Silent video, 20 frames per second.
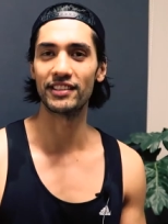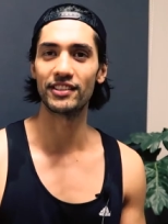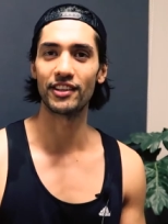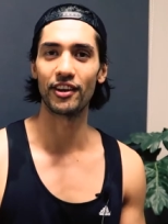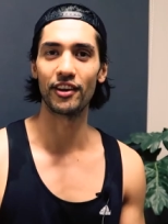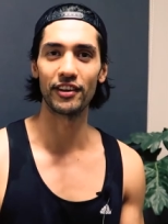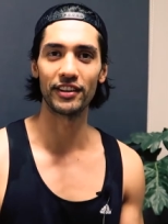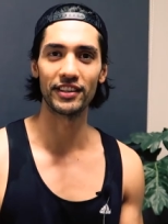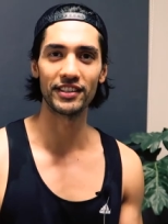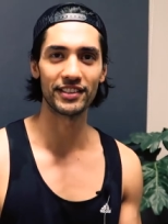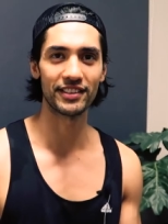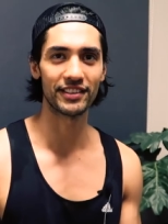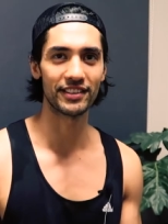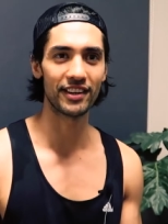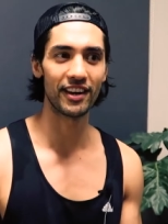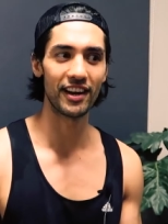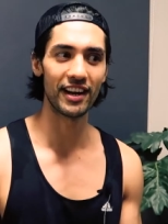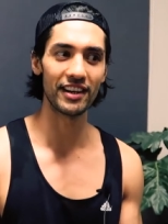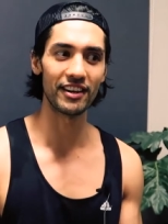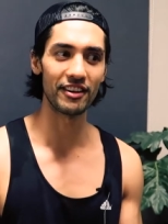So this is
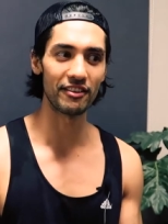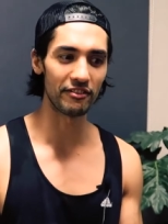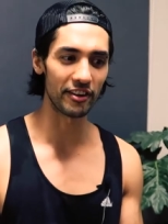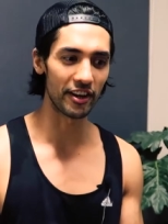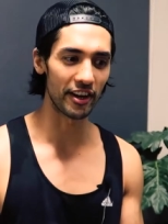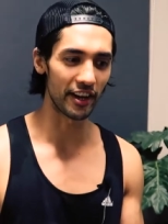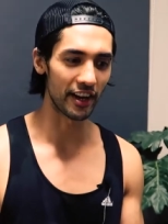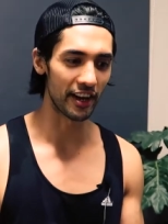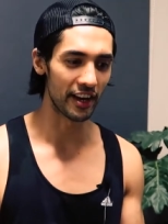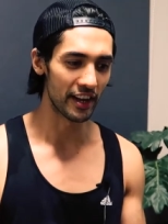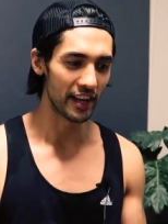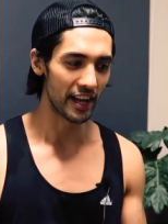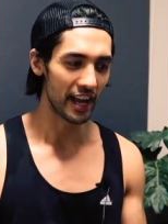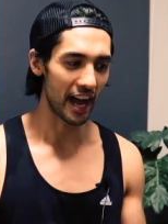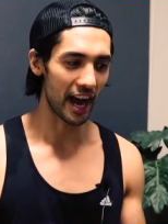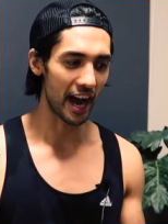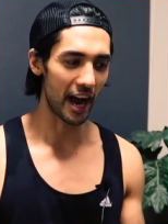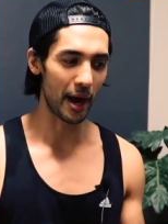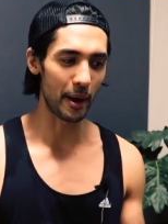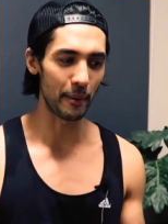kind of a,
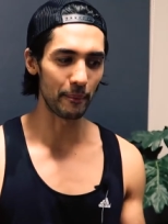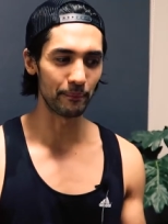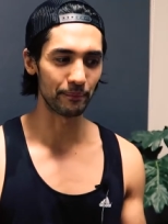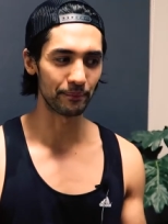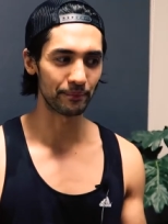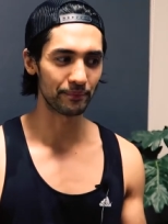um,